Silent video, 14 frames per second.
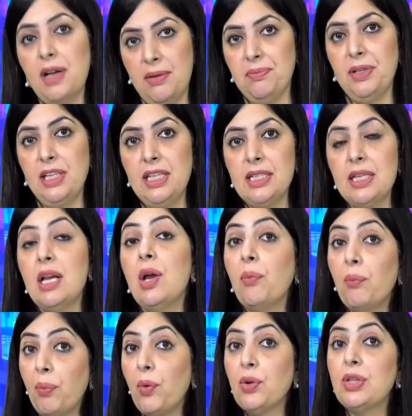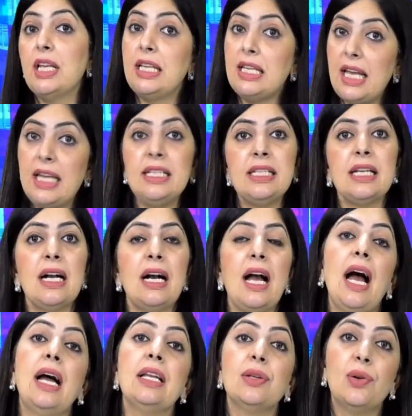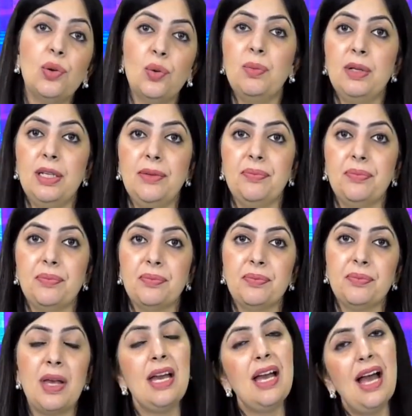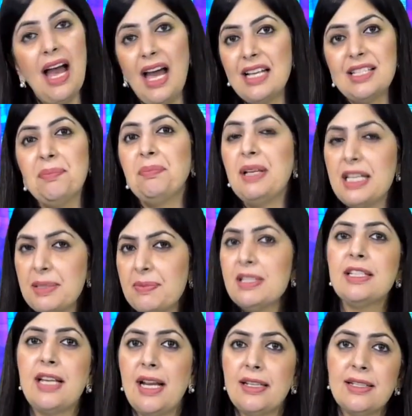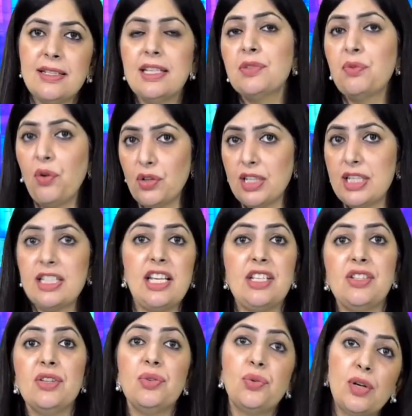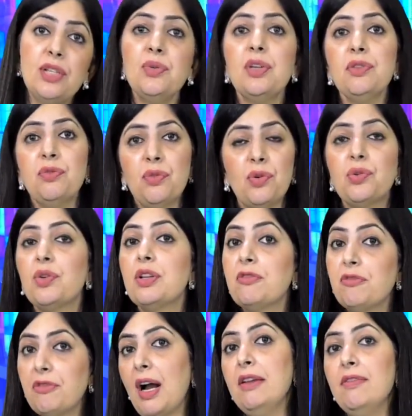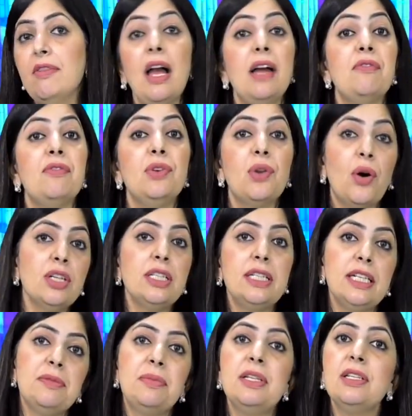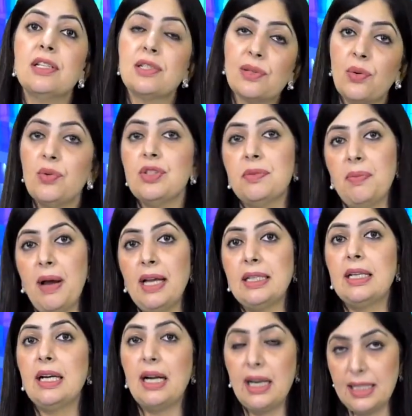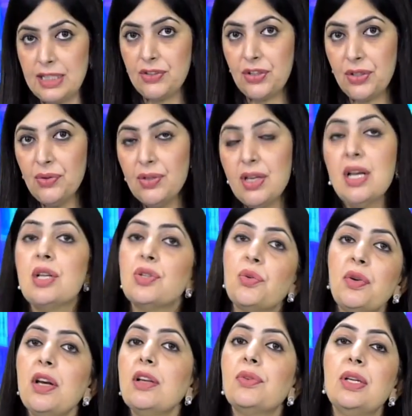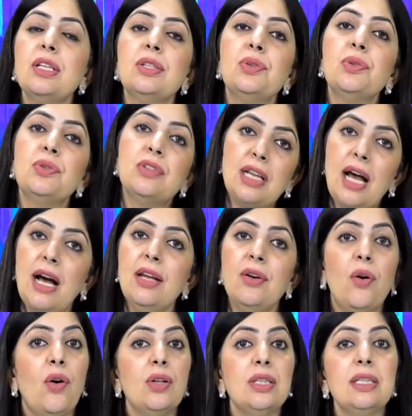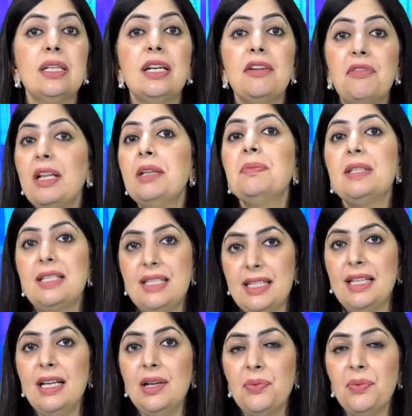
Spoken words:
companies both in India and globally. As the placement statistics for the session 2024-25 have not yet been disclosed by the institute, so we are going to rely on the available data,